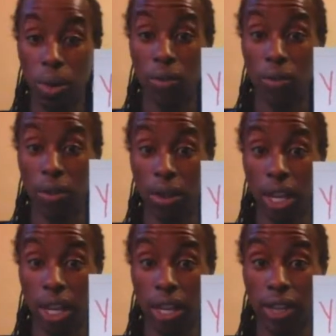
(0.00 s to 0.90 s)
have
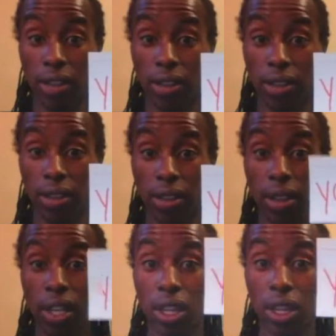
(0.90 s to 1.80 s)
created
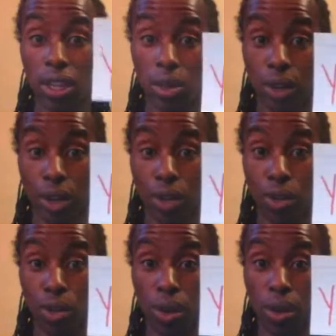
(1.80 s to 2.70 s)
the word
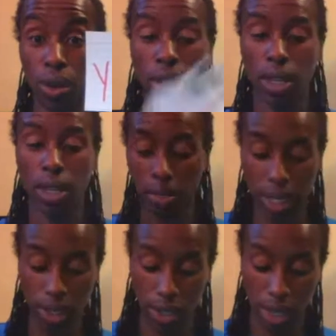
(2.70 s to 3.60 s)
your. Now,
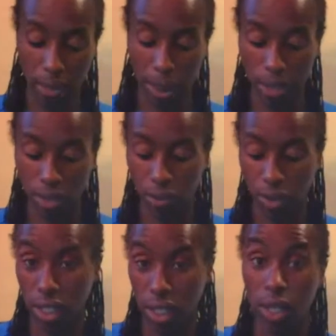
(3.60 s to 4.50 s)
mind you, that apostrophe
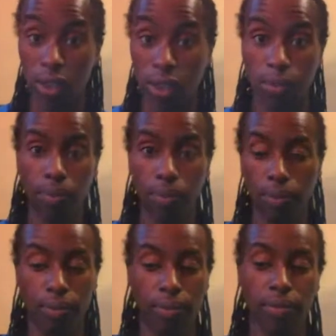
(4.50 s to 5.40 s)
is a little
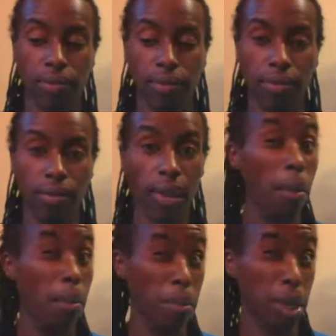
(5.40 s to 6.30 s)

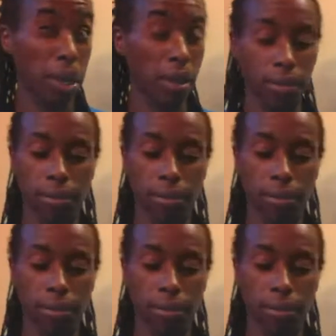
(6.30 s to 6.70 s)
big.